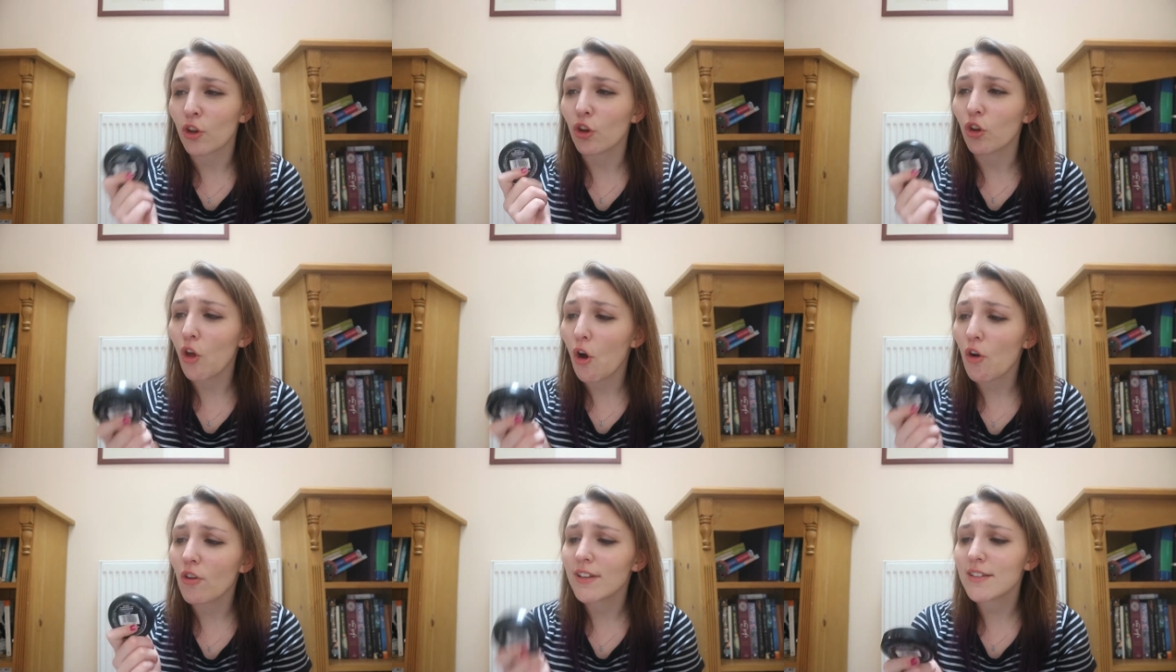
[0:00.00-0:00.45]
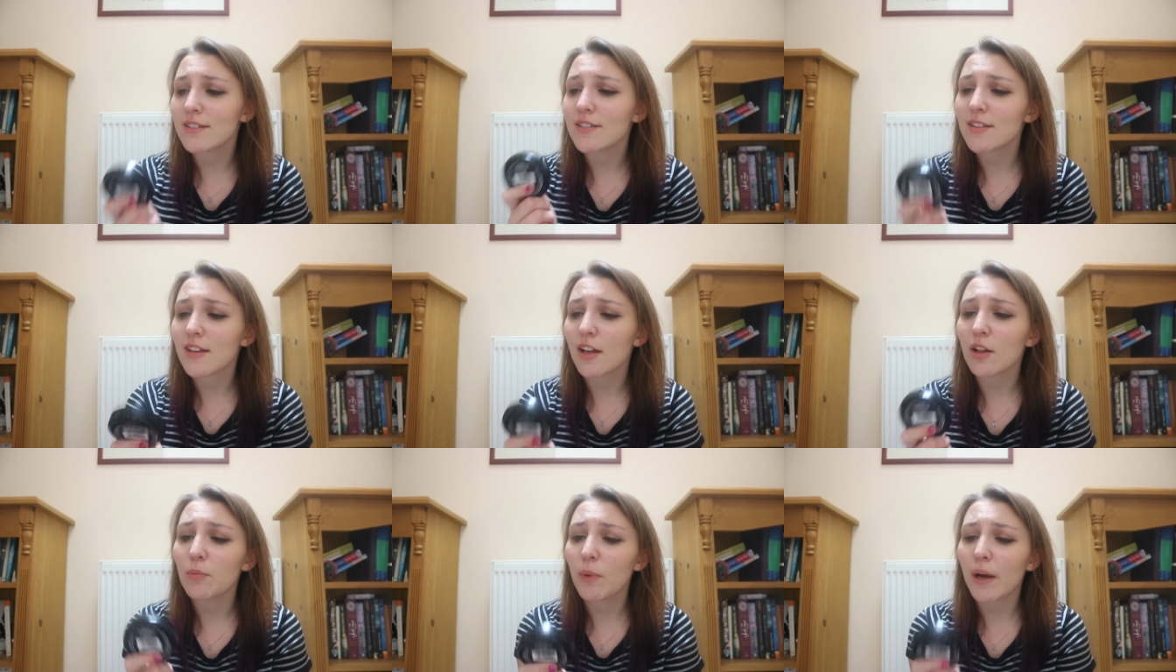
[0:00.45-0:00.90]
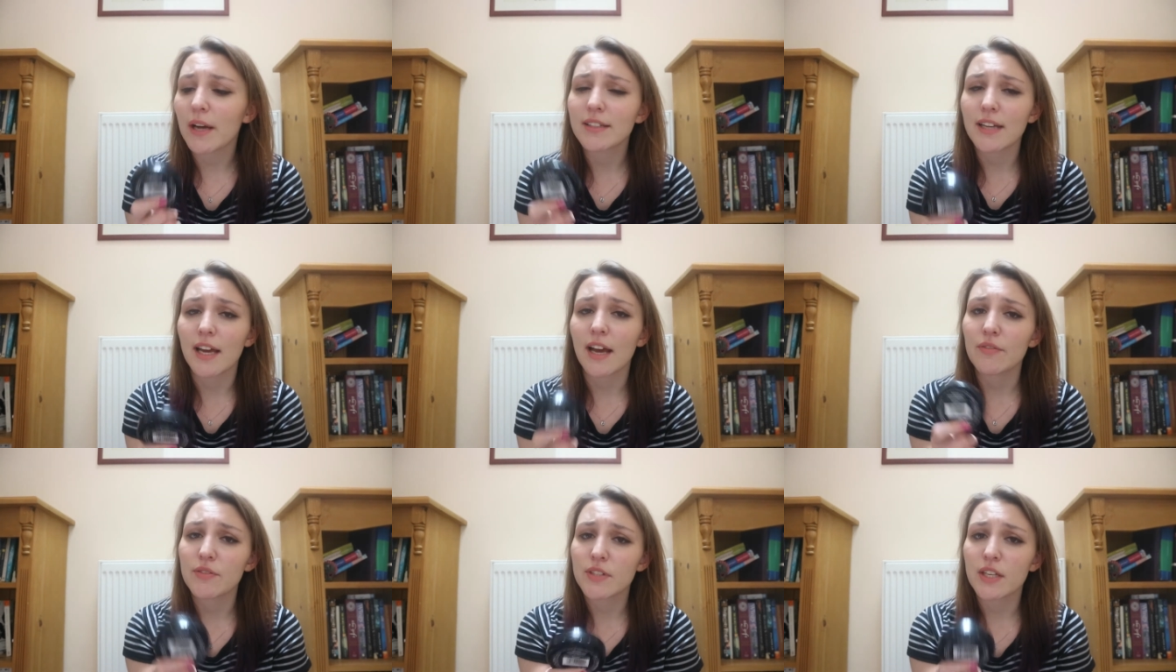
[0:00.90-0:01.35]
longest sell-by
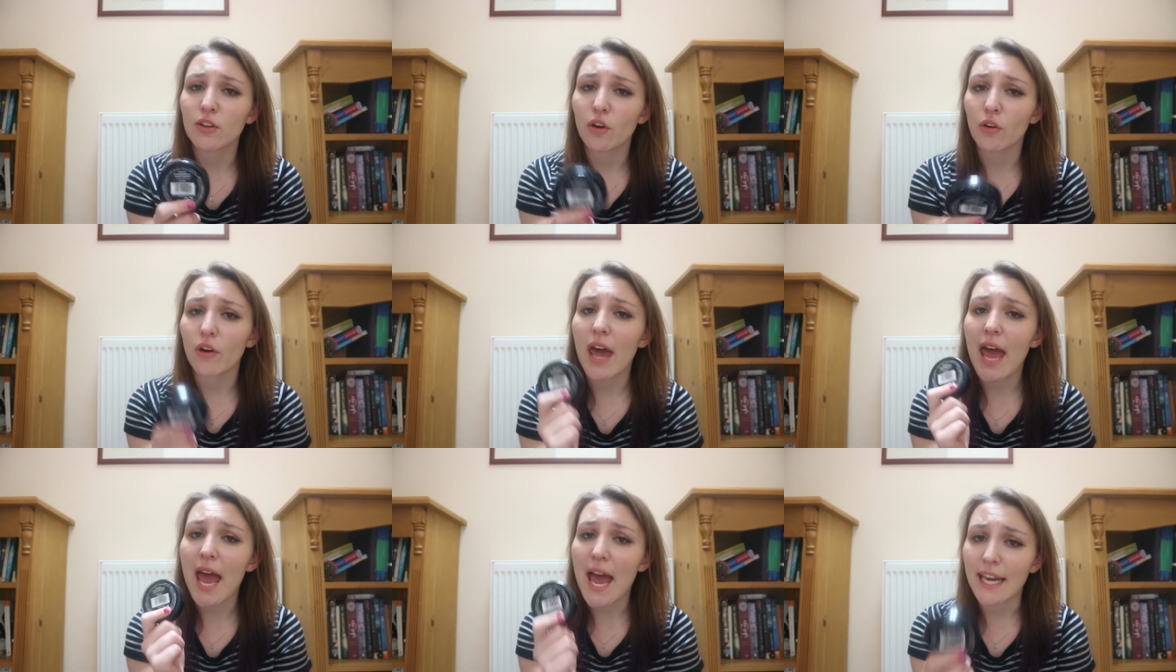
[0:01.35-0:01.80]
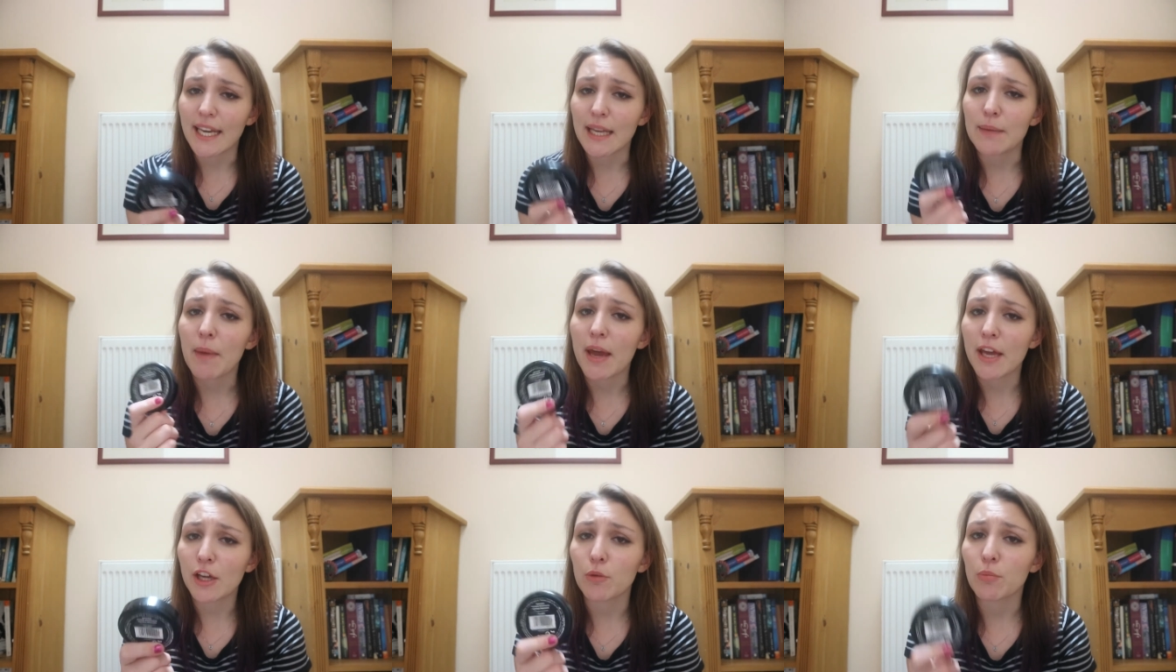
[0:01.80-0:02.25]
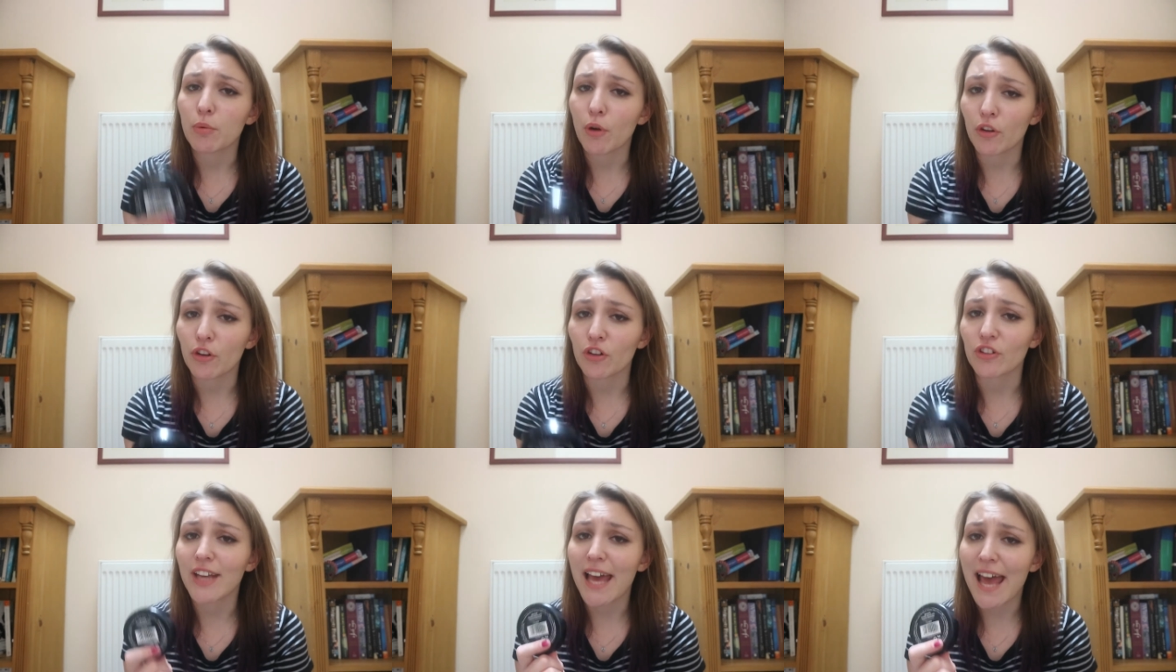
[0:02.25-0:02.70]
date I've seen on any makeup
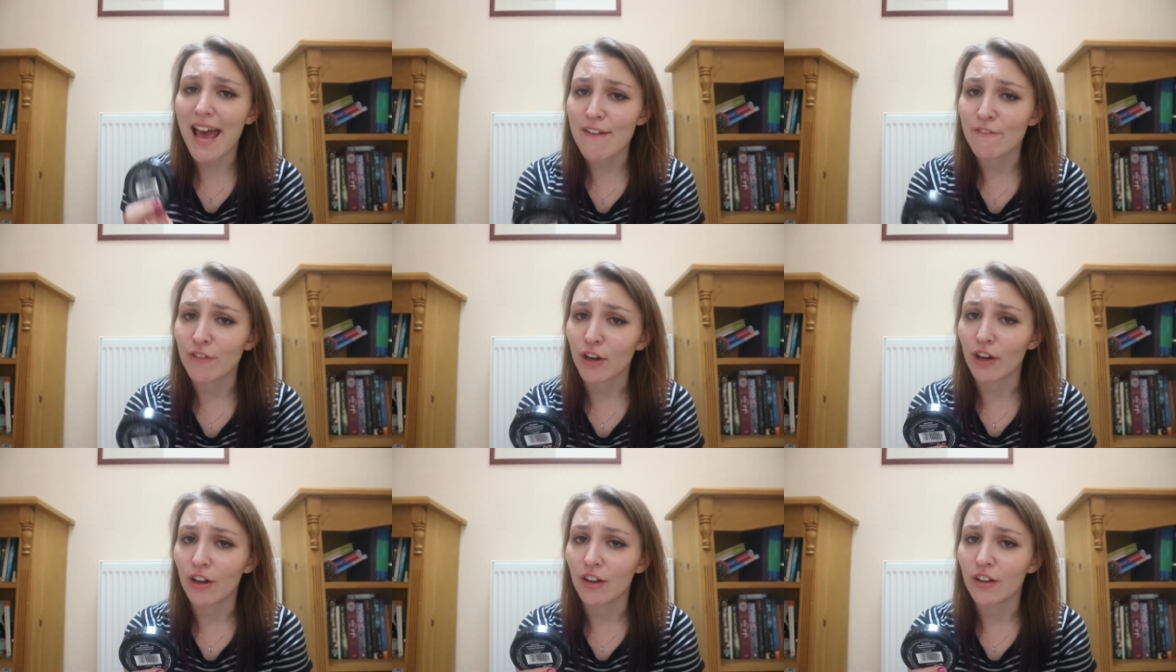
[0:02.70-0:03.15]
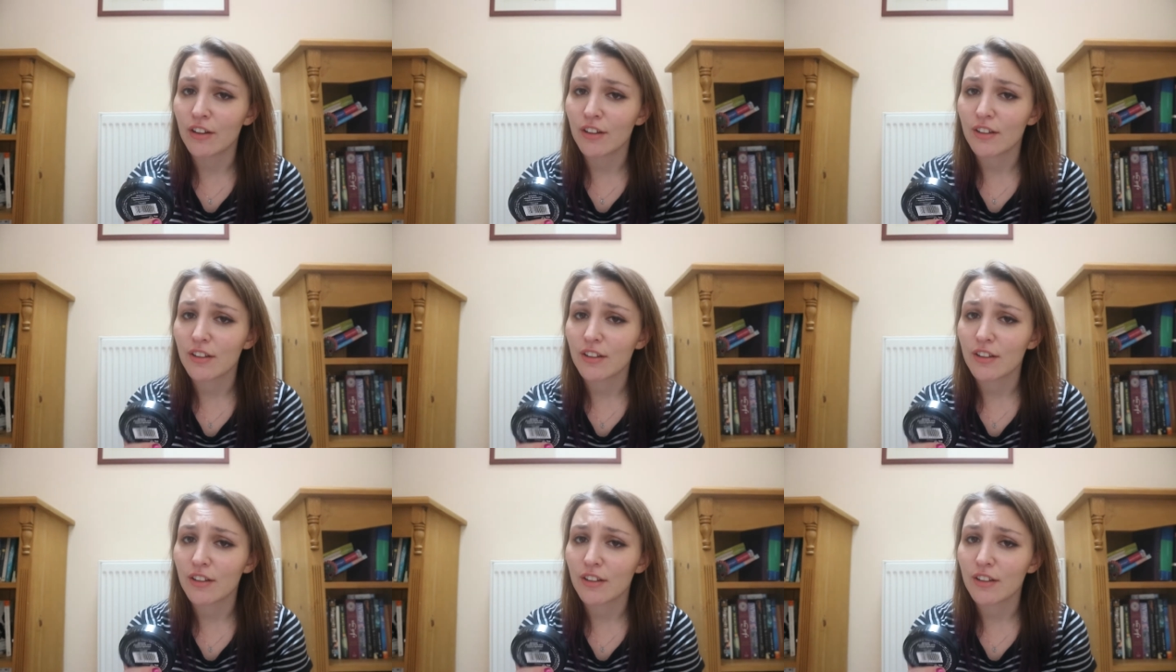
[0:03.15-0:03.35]
product ever.